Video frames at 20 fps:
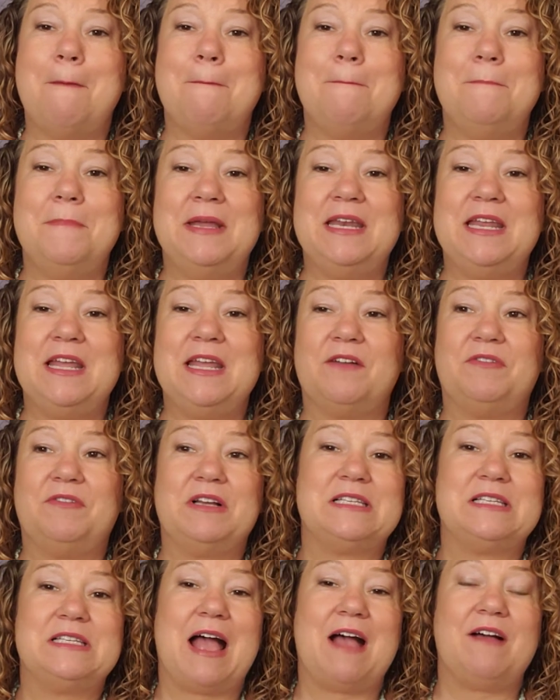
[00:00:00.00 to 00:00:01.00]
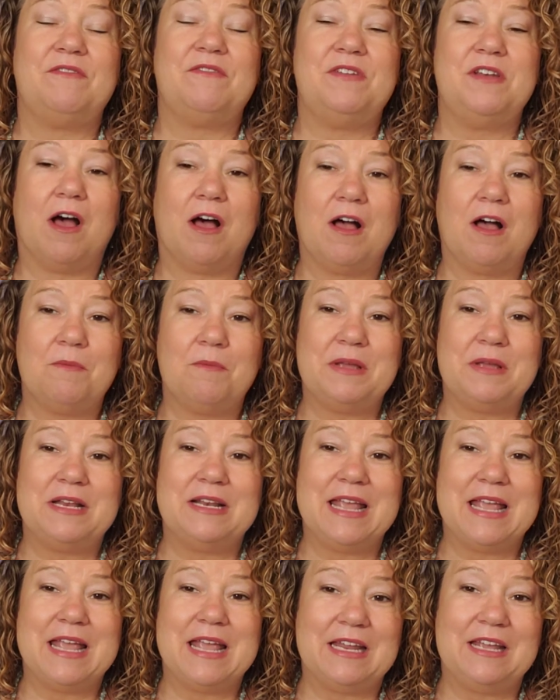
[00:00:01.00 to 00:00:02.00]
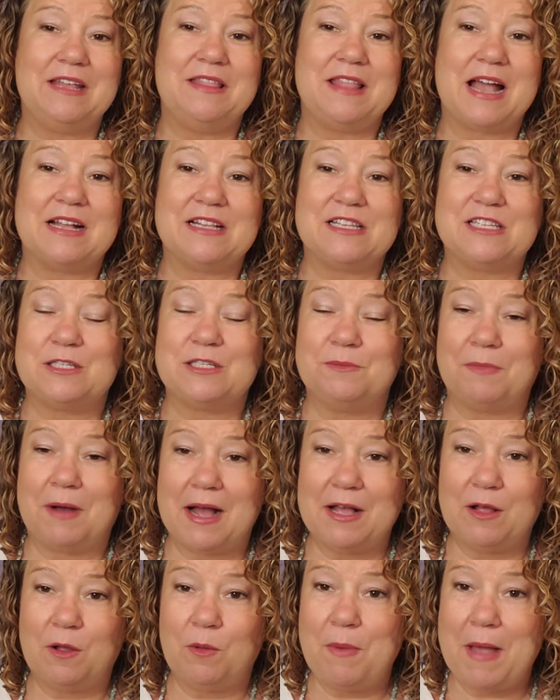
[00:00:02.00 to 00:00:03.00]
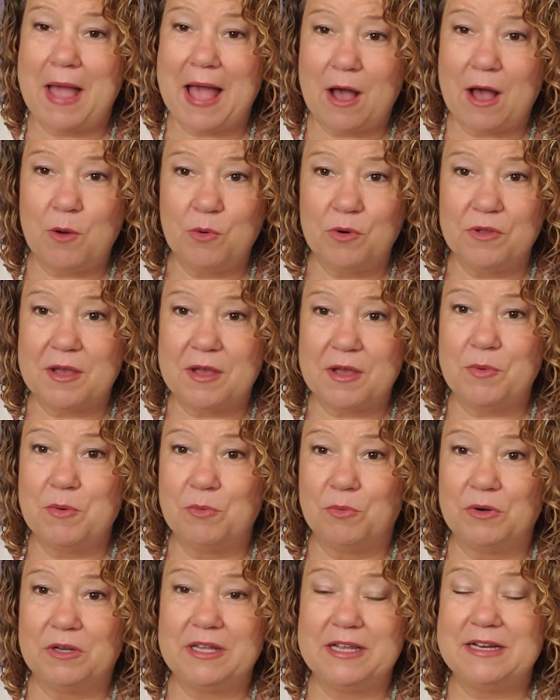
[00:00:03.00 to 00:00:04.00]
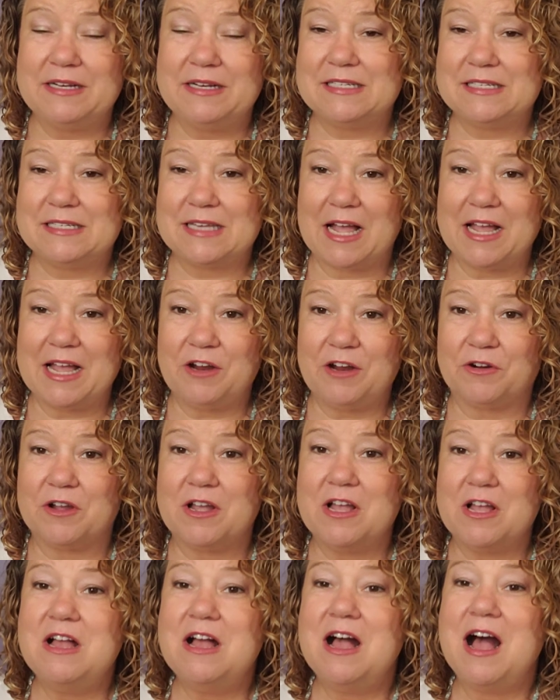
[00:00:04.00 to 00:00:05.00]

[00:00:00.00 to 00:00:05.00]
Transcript: many of us have not been getting that smile power that we really desire.